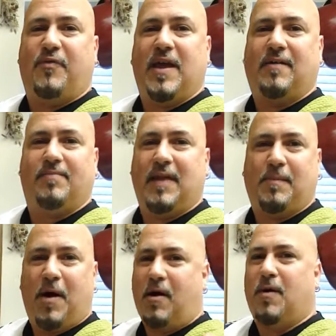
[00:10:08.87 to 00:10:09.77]

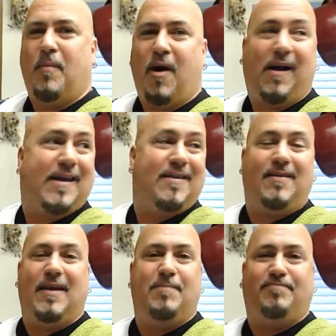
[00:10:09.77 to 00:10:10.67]
like my Uncle Mark,
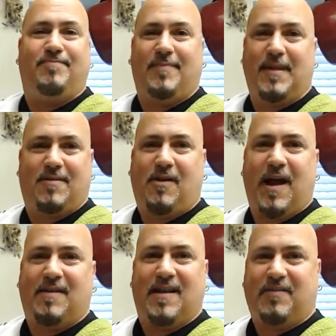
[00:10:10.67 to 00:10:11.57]
he's
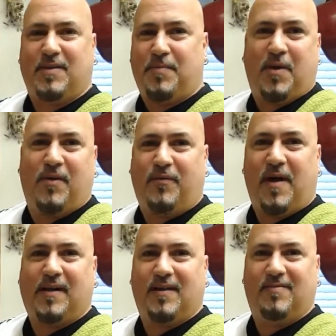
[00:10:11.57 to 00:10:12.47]
crazy enough to build a
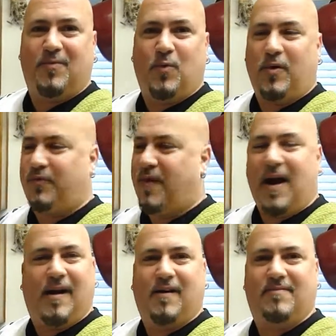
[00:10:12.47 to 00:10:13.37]
fucking
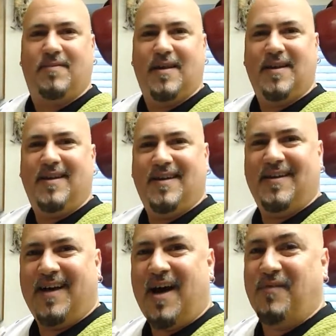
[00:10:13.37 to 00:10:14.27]
wood-fired
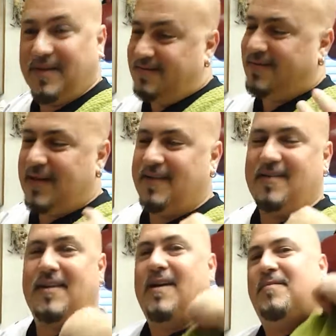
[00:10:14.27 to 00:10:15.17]
oven.
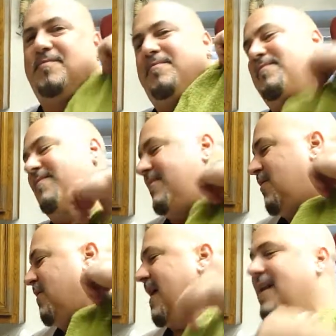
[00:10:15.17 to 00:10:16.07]
You know,
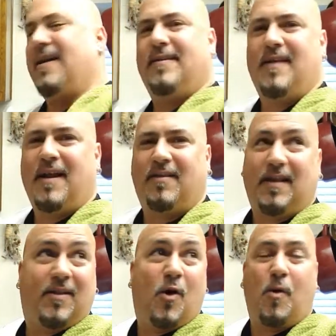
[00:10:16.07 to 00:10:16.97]
do that. I don't
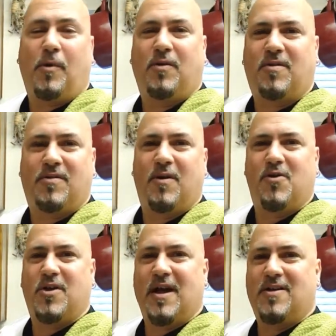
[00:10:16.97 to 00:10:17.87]
think the Homeowners
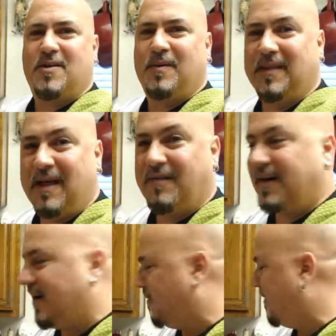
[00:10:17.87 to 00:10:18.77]
Association would love it here.